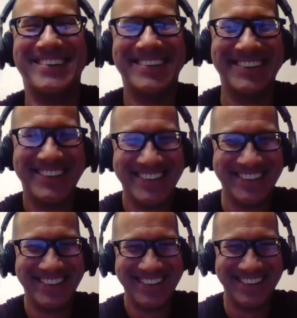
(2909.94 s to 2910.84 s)
They'll be like,
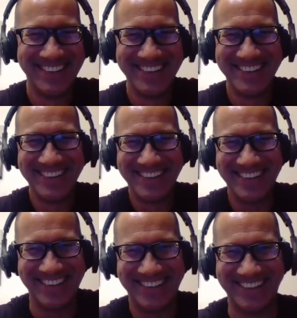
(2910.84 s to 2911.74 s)
what? Why?
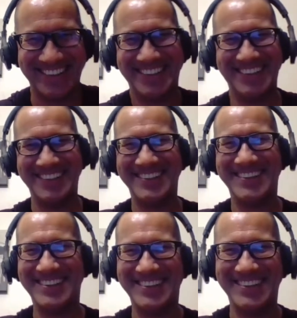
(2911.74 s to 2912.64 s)
What's all these
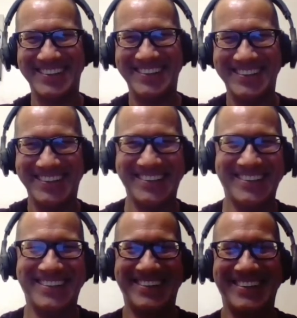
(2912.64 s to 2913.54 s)
F-bombs in here?
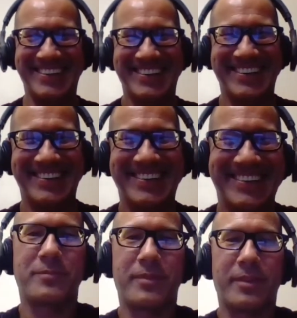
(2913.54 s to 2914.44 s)

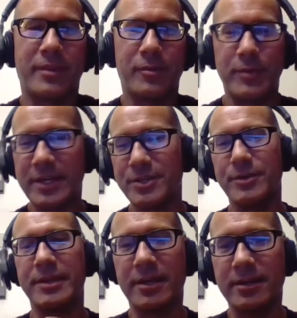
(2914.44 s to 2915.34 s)
But this was
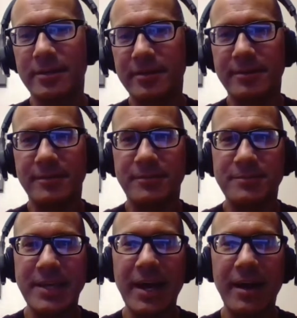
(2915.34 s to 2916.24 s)
fun. I mean, we should
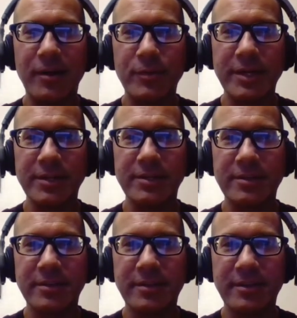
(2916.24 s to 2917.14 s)
do this again.